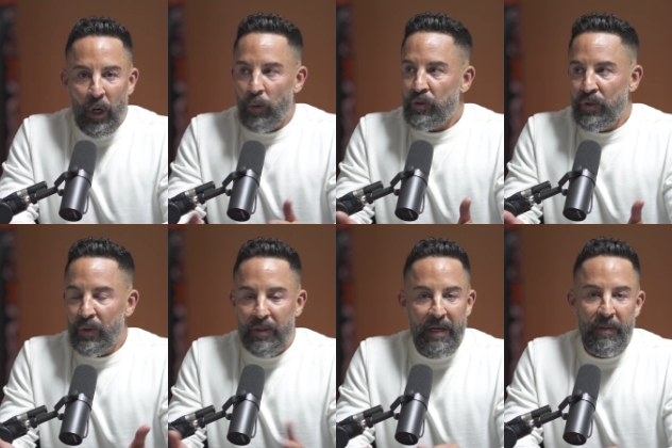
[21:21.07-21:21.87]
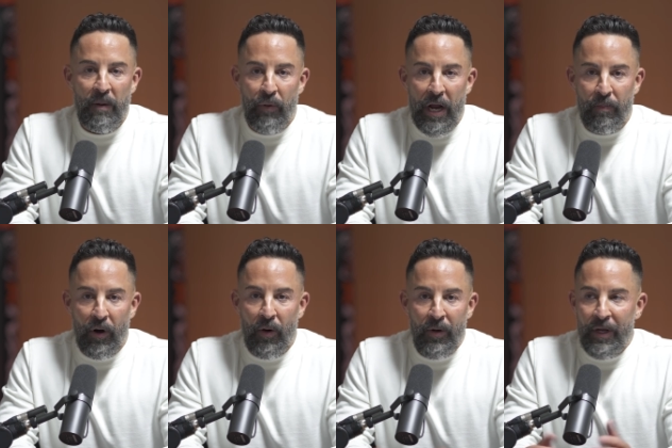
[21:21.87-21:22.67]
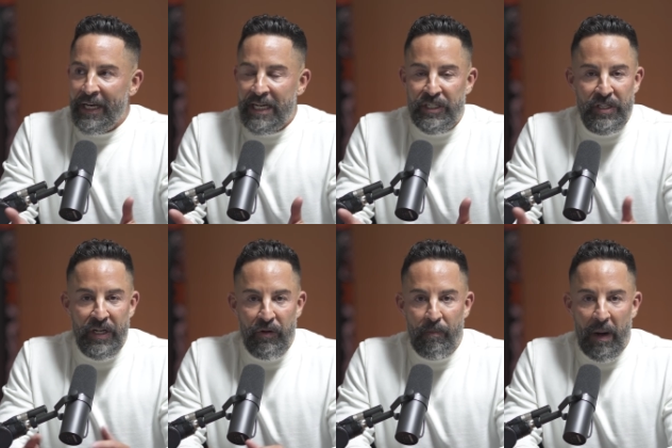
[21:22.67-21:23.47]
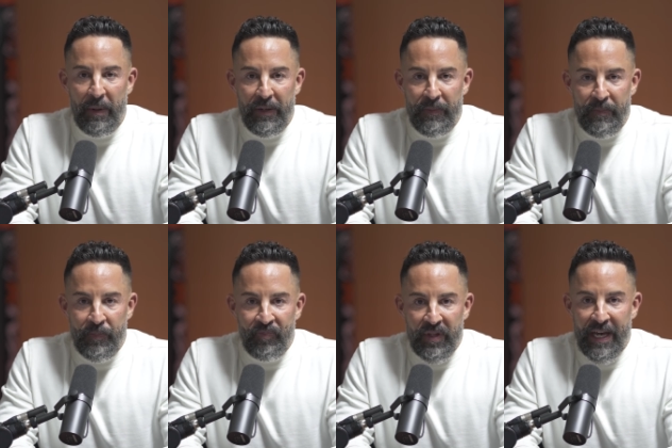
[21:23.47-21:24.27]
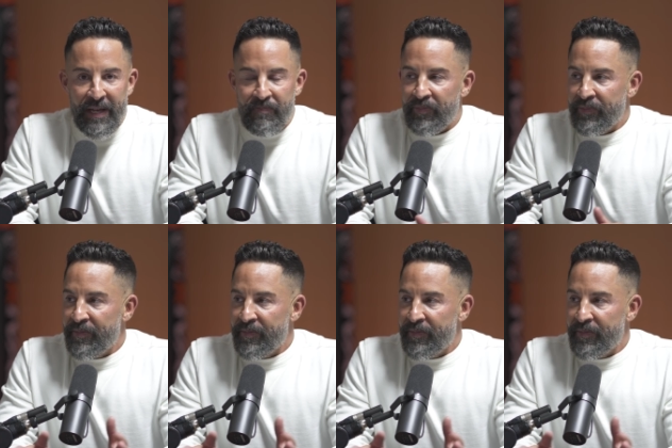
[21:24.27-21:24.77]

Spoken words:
O'Toole, give me a break, bro. He's just another puppet, okay?